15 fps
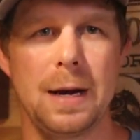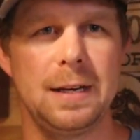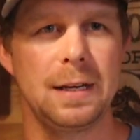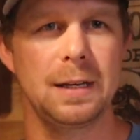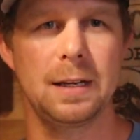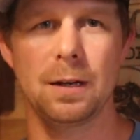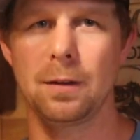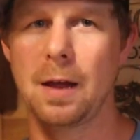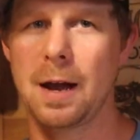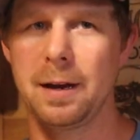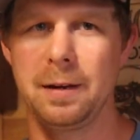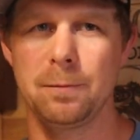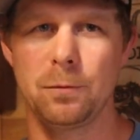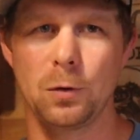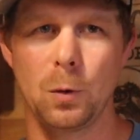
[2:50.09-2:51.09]
I didn't get a lot
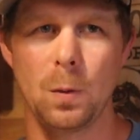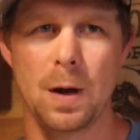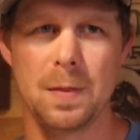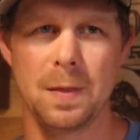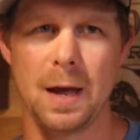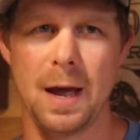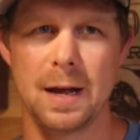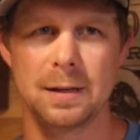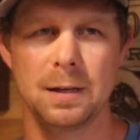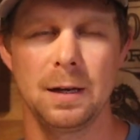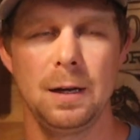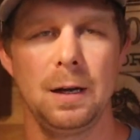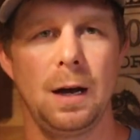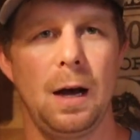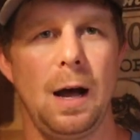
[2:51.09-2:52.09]
of info on that.
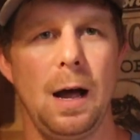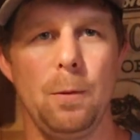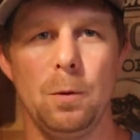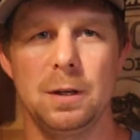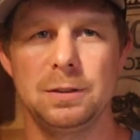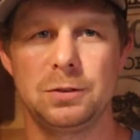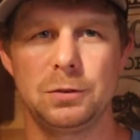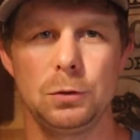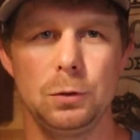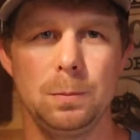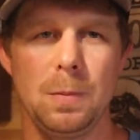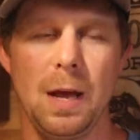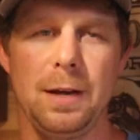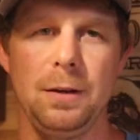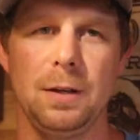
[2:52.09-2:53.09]
I would
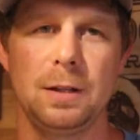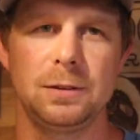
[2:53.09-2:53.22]
assume that you